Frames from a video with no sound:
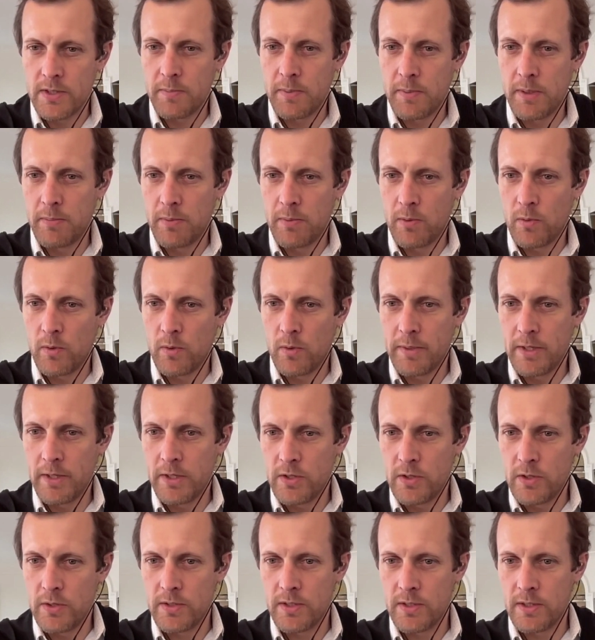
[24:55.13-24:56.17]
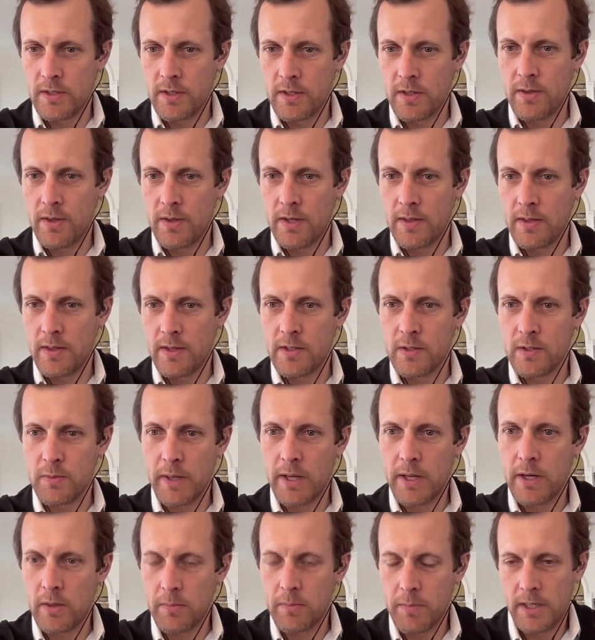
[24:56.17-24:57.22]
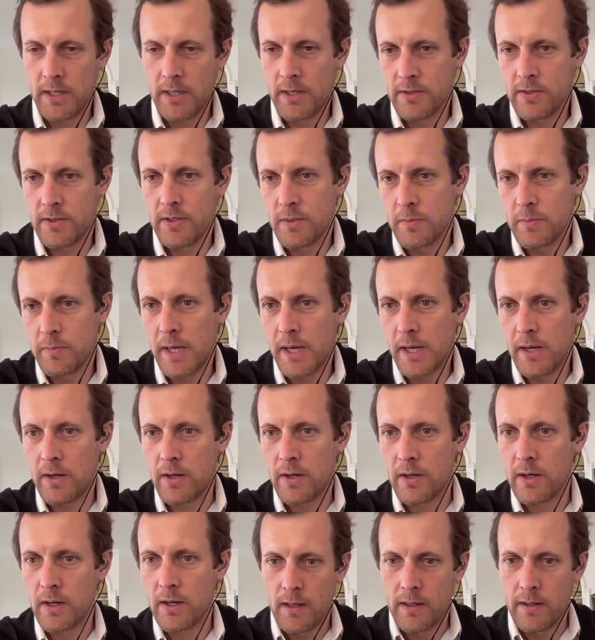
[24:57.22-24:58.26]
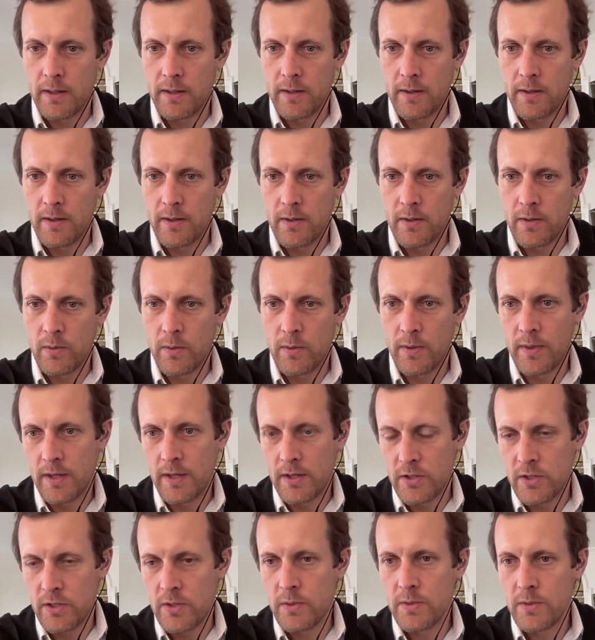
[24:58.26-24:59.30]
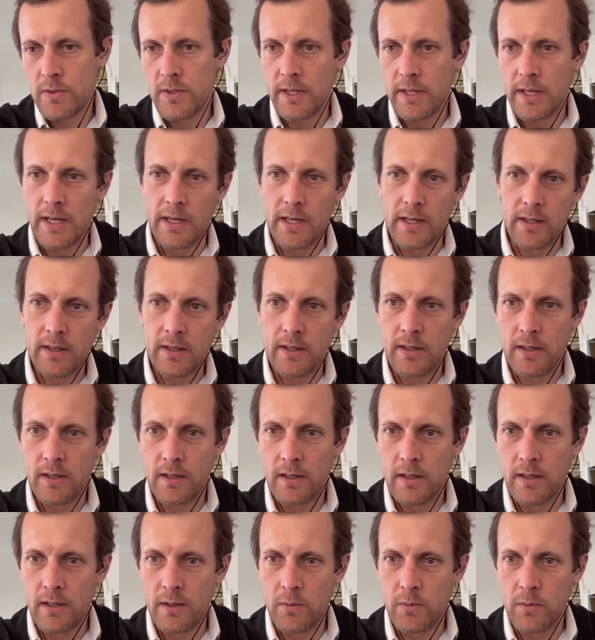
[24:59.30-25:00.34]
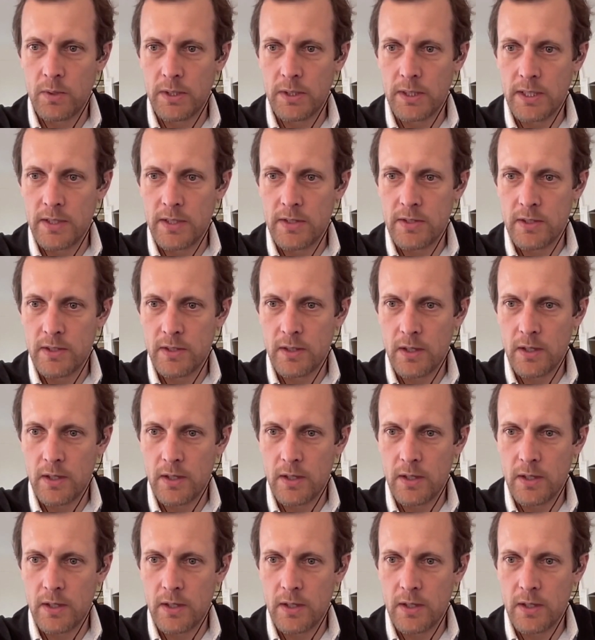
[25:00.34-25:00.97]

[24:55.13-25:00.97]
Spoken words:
People will be choosing the thing that's better because it's better. And when they choose that, it will lead to